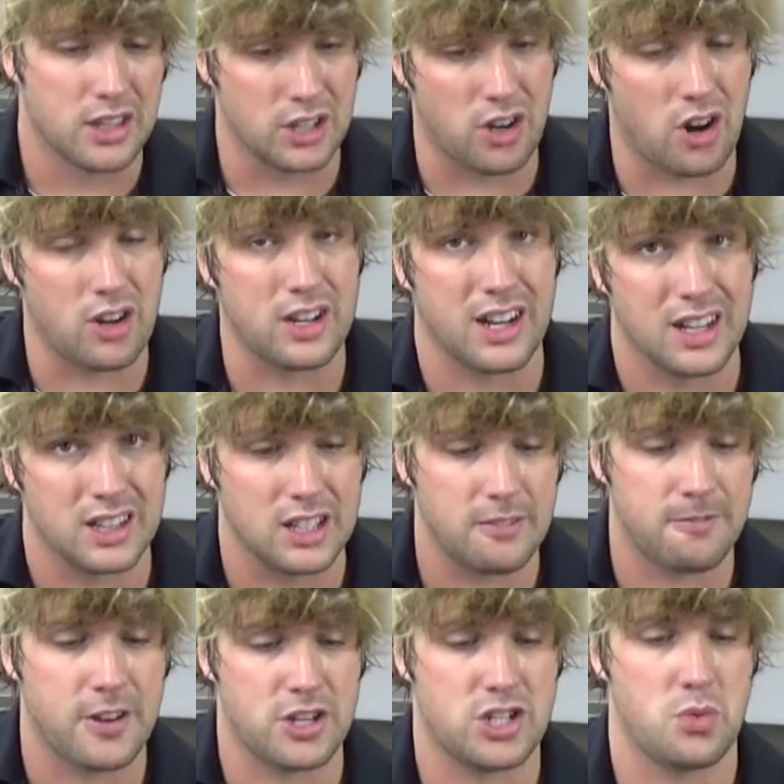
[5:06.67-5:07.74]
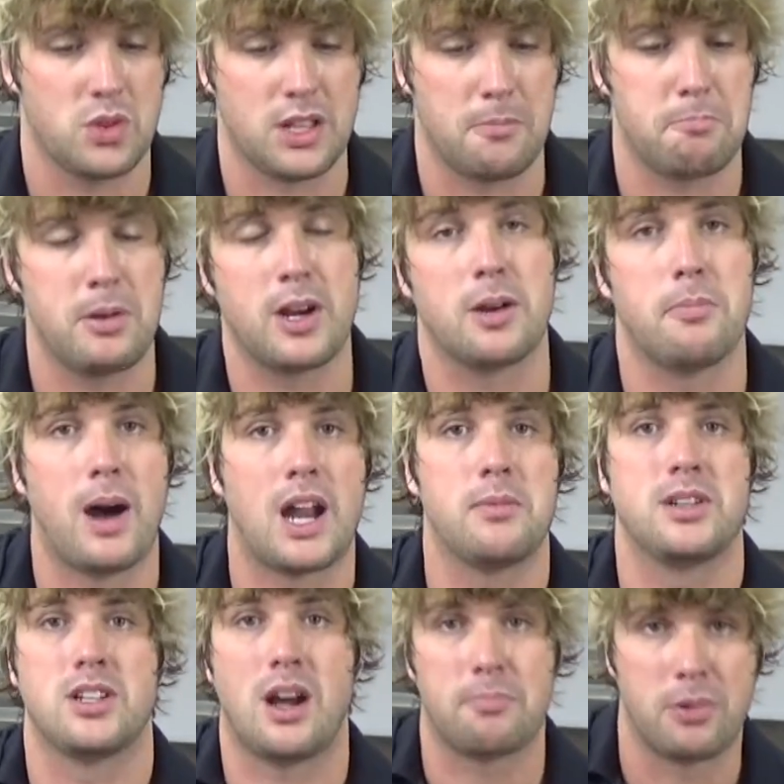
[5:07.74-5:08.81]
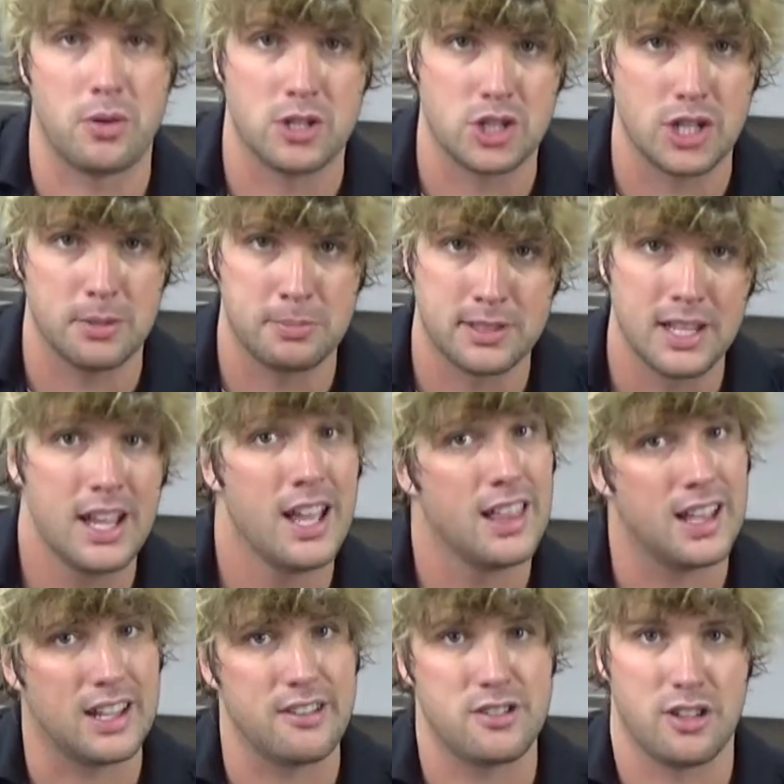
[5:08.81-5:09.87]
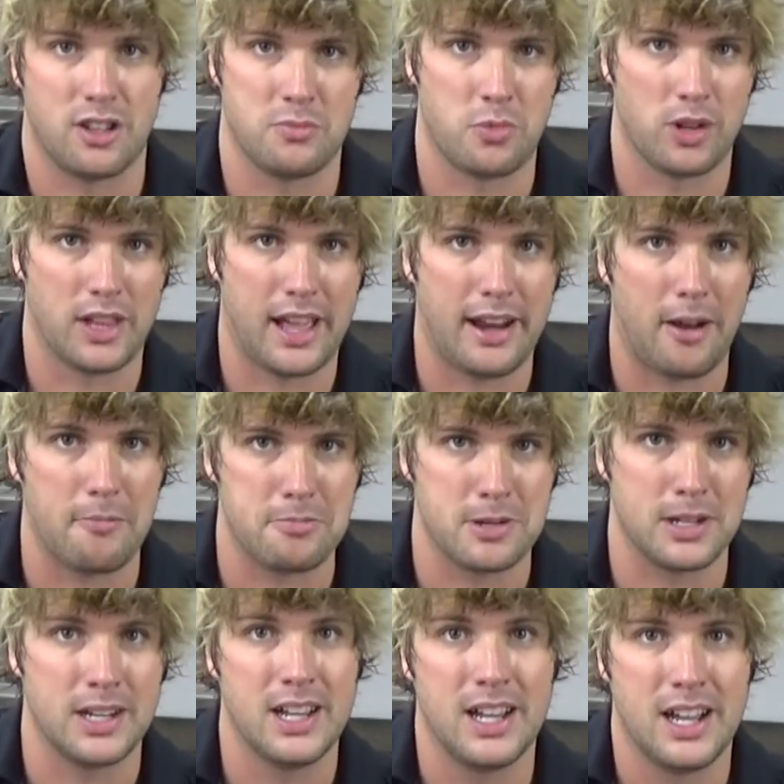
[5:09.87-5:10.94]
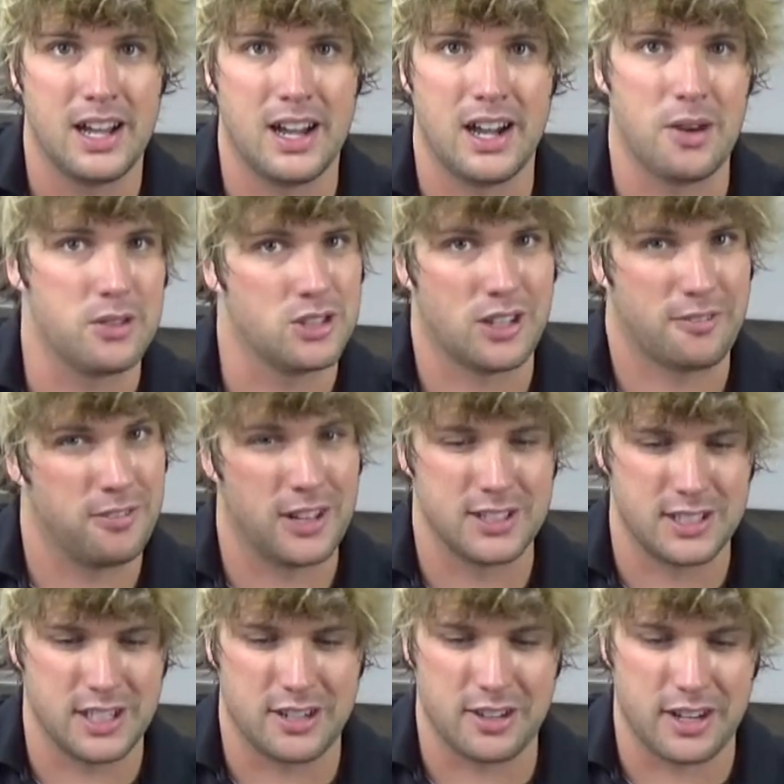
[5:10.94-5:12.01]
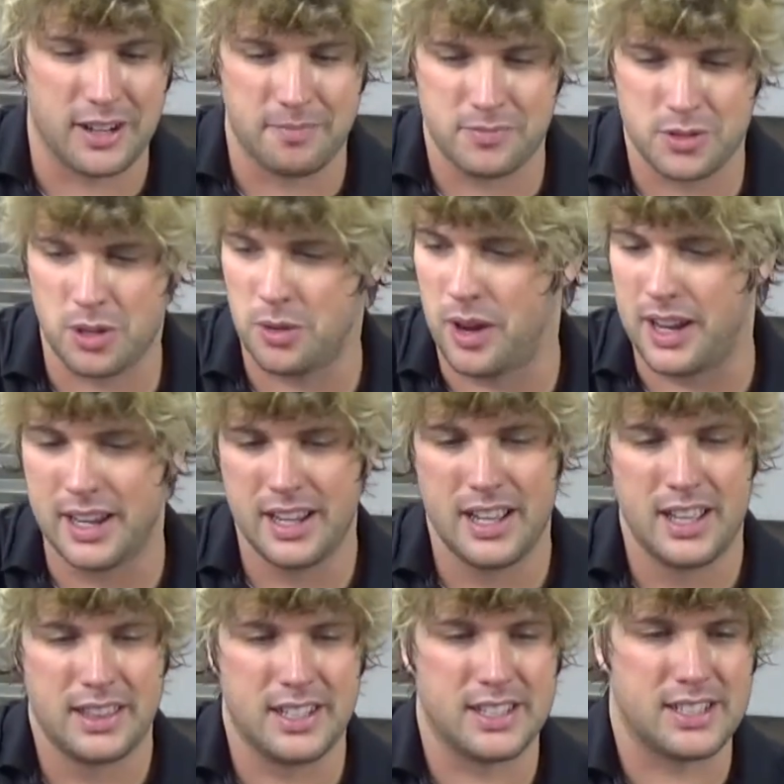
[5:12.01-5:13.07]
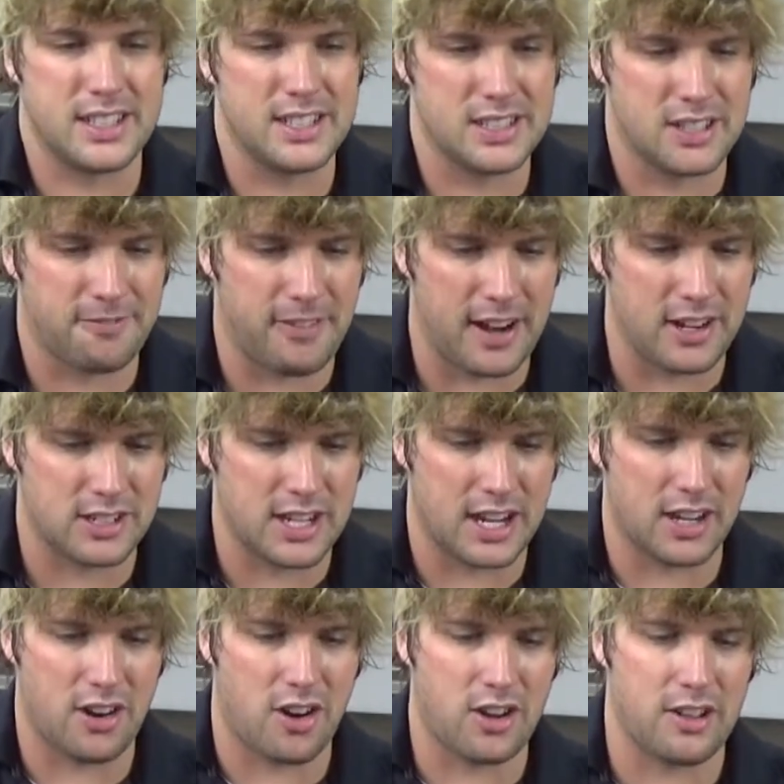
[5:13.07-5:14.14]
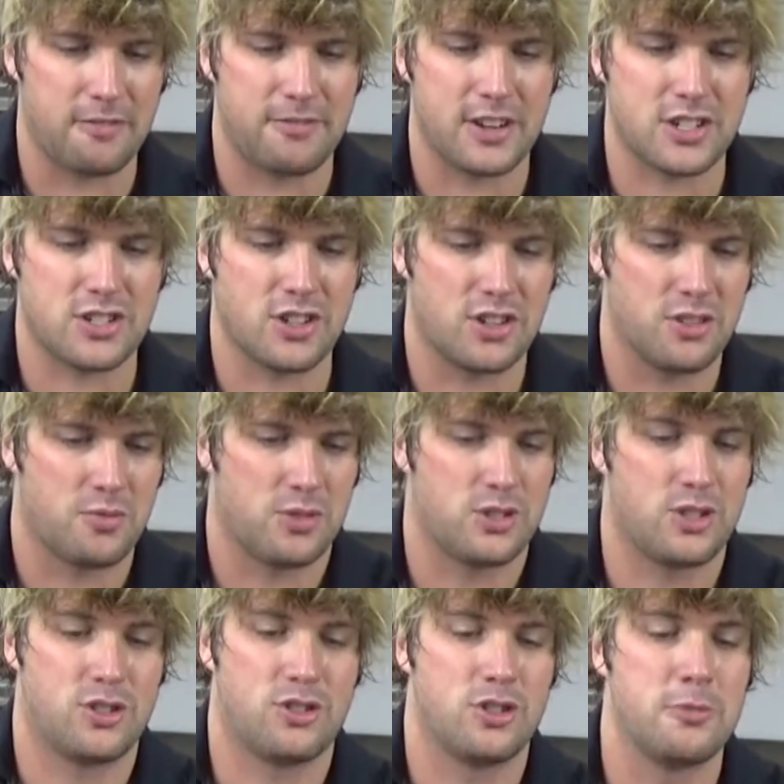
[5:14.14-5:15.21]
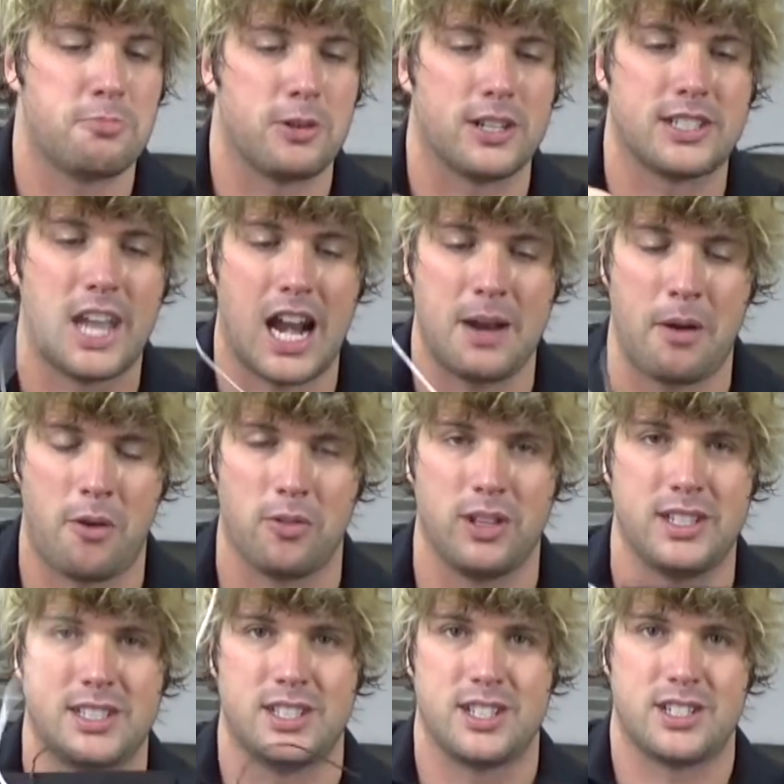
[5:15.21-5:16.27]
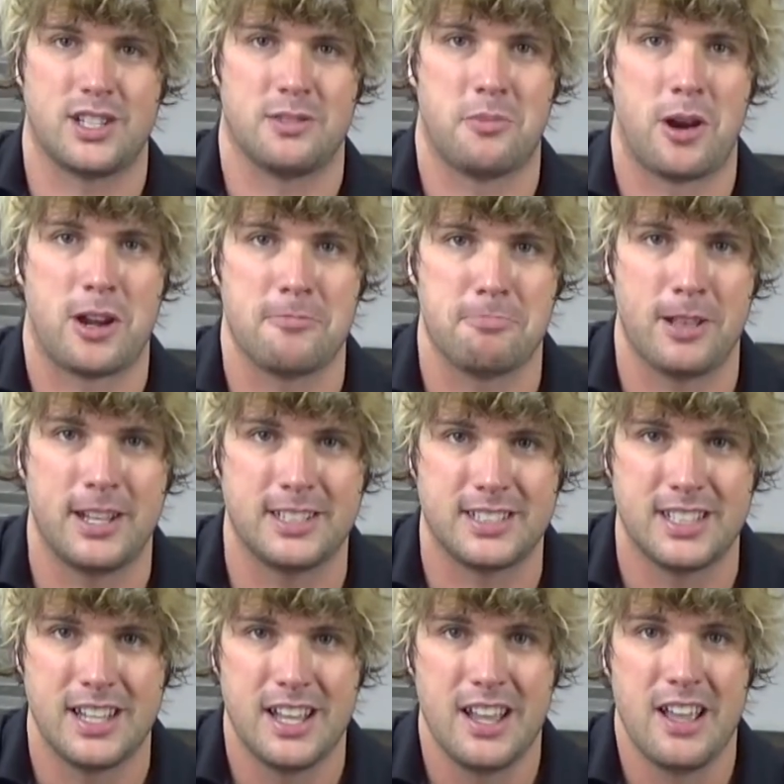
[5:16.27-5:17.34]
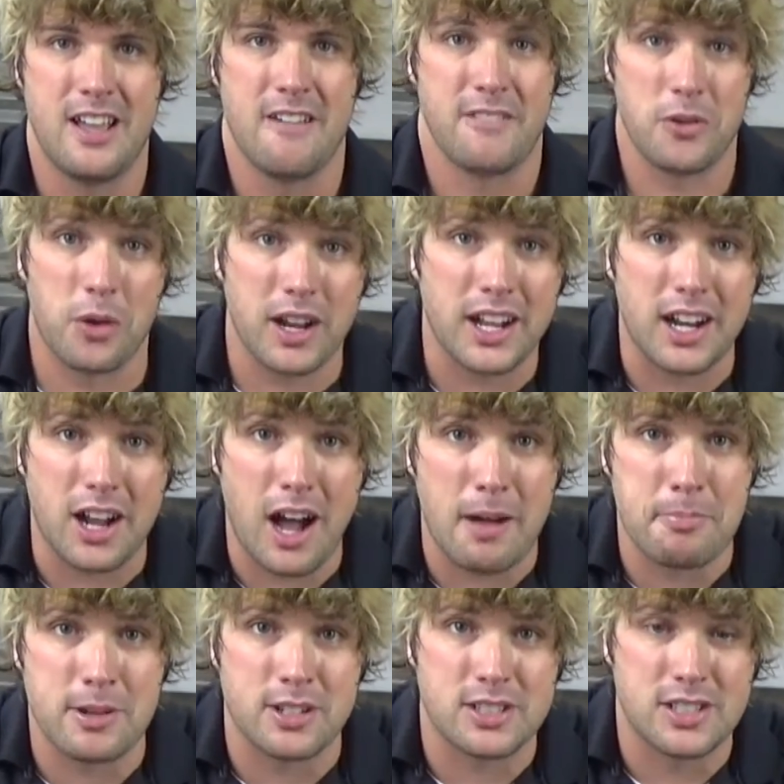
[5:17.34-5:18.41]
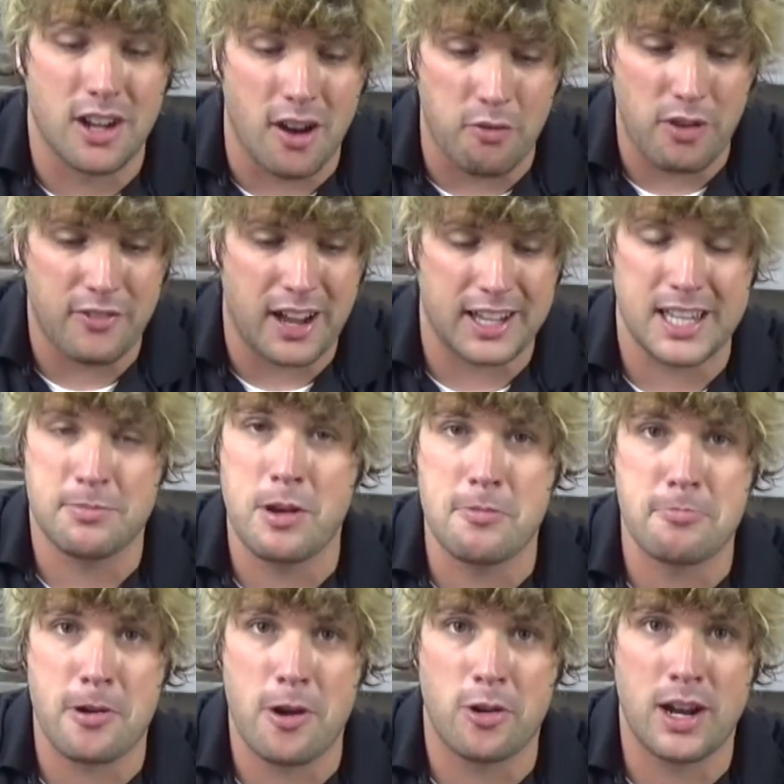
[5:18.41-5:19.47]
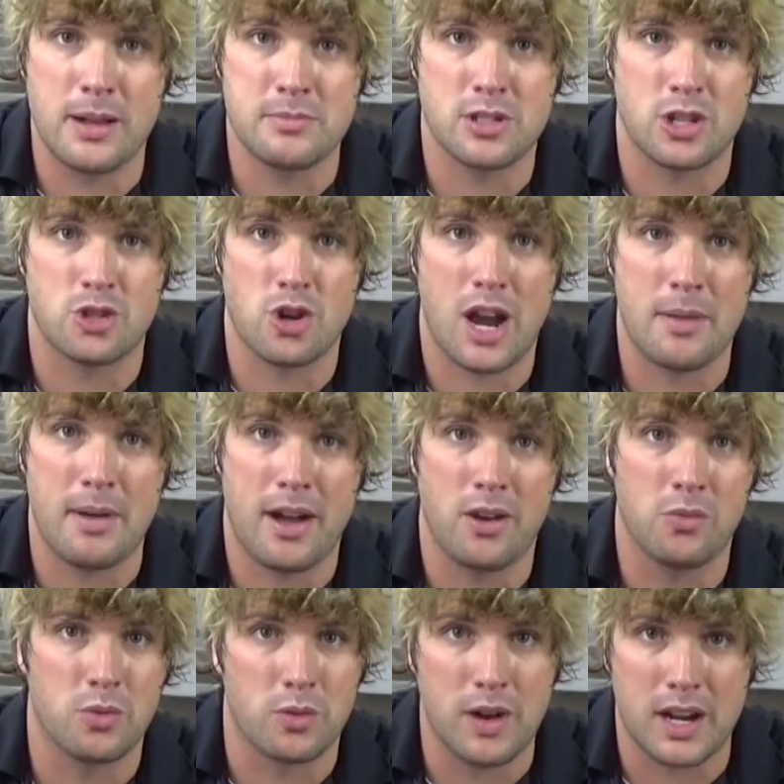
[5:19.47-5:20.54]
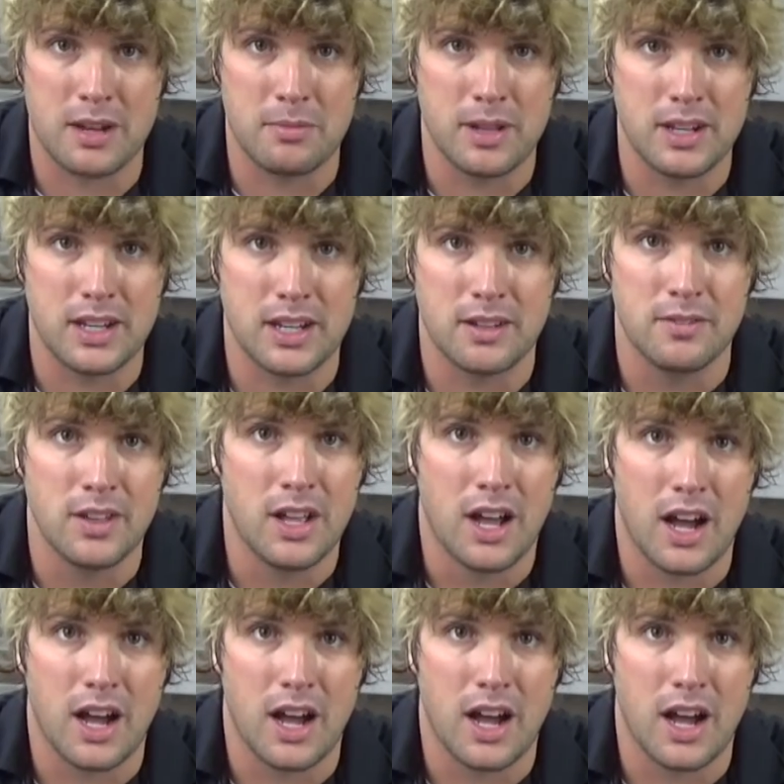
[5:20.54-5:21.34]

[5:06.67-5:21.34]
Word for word: the Guardian Elite fixture with the bigger bottom and top row of chips, that gives you a little more light output, which just floods the area. So anyway, this is the FireTech Guardian fixture. We're super excited about releasing this to the marketplace. If you want to get a copy yourself, we've got demo programs to try them out. We're recommending